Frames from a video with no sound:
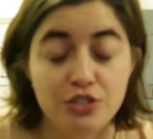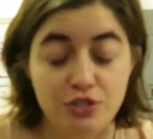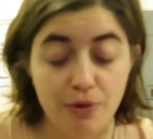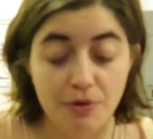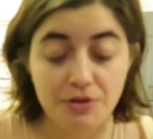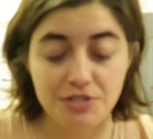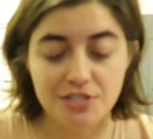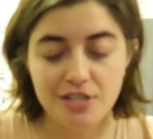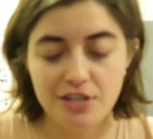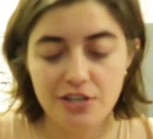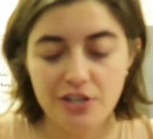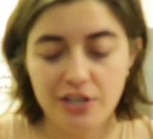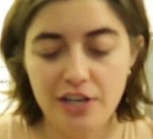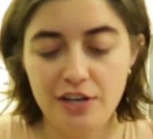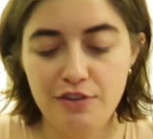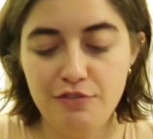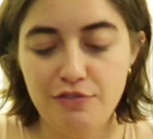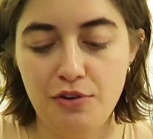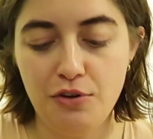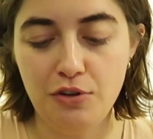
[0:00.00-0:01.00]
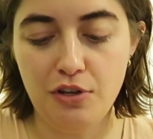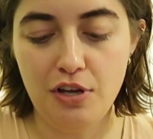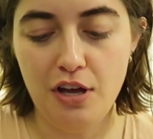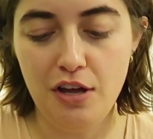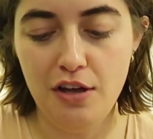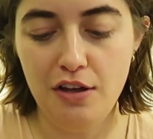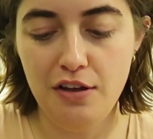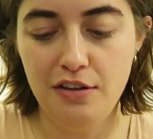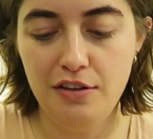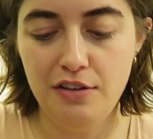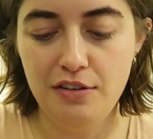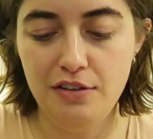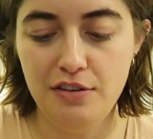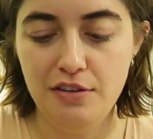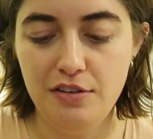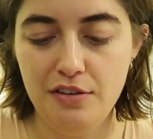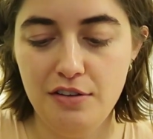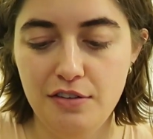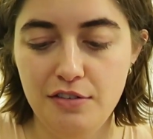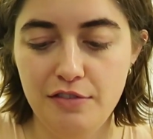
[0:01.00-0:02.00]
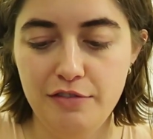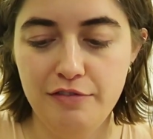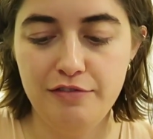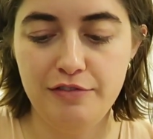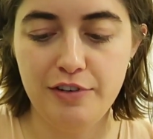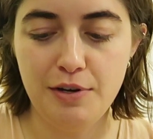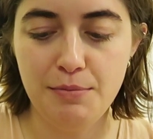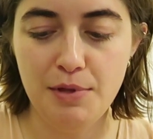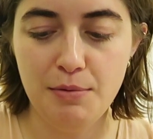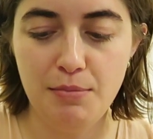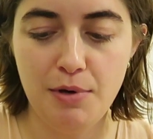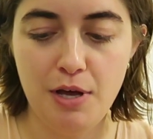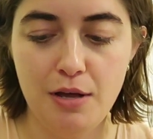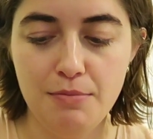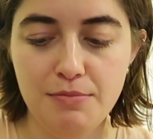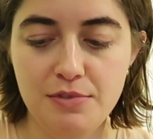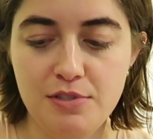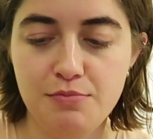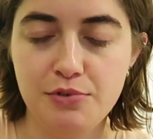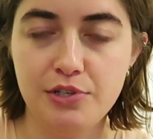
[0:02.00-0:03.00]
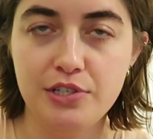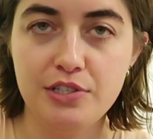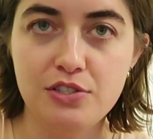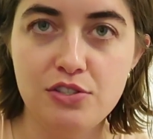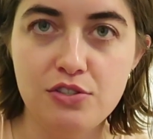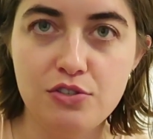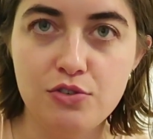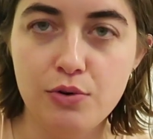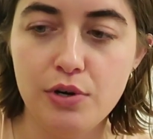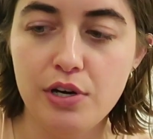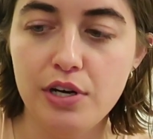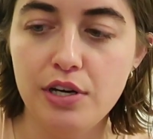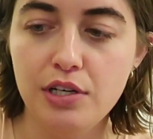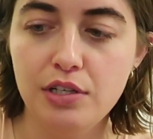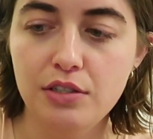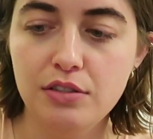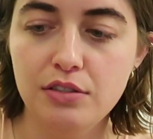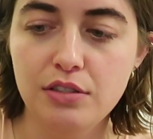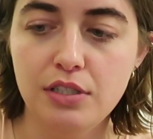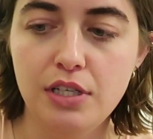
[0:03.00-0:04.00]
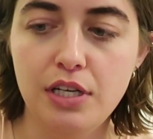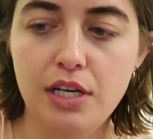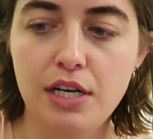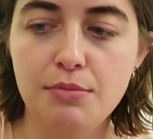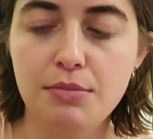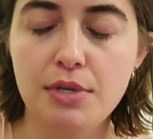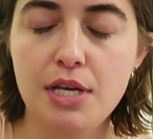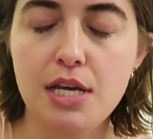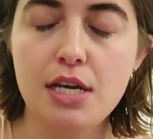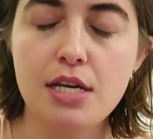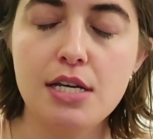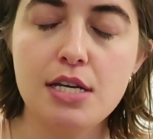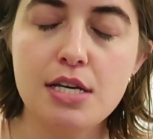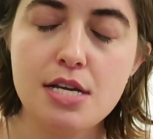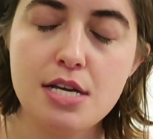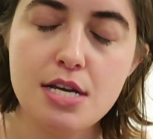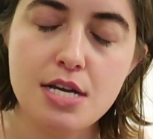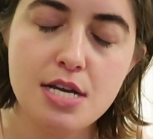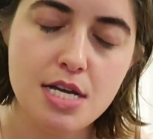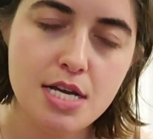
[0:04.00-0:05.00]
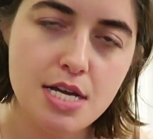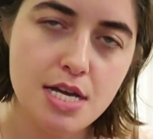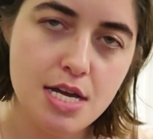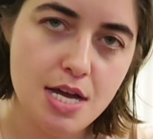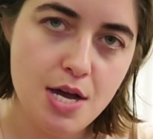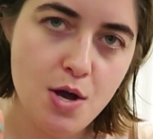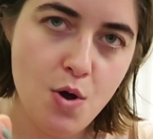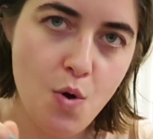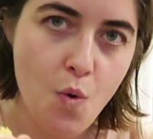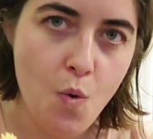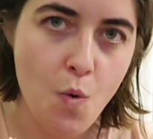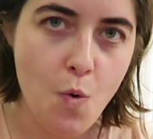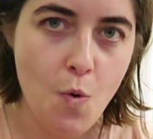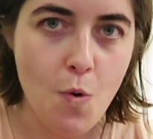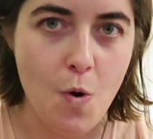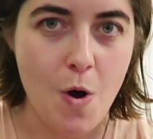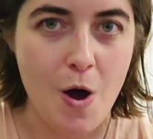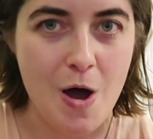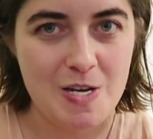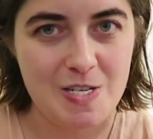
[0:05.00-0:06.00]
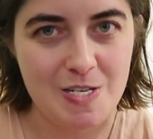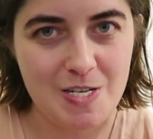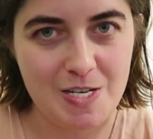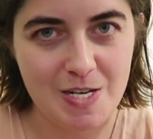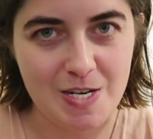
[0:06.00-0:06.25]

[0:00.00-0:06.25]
2 hours later, I get a phone call from the Palm Springs store. And I'm like, what?